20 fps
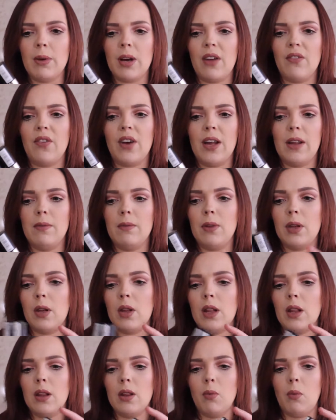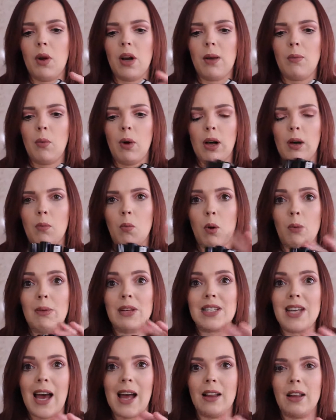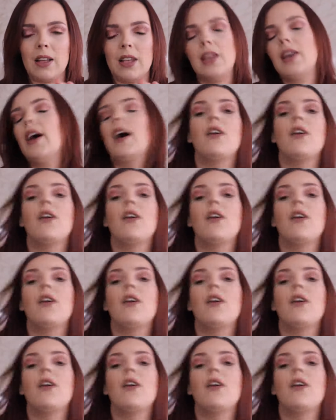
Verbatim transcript: but I find the one I'm wearing more metallic -y.